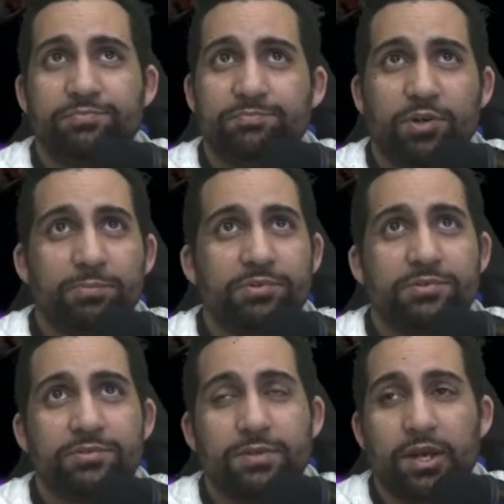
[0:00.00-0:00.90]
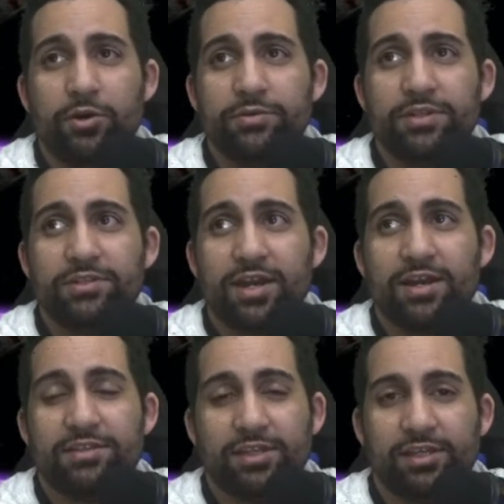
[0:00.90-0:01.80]
Purple's own
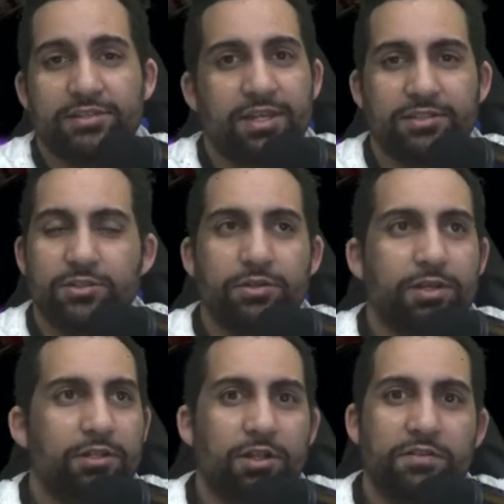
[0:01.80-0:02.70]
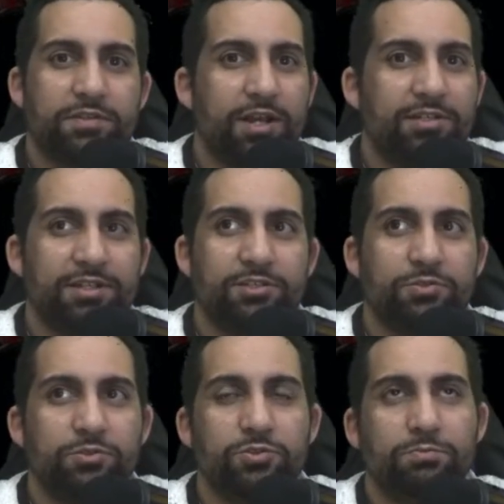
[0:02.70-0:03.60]
thing is that, a lot of cards they
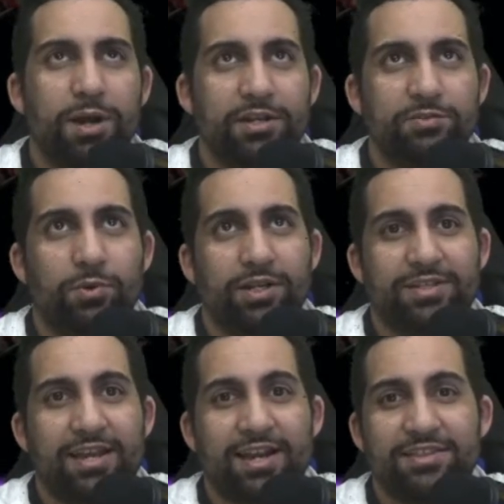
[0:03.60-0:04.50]
do -1 attack.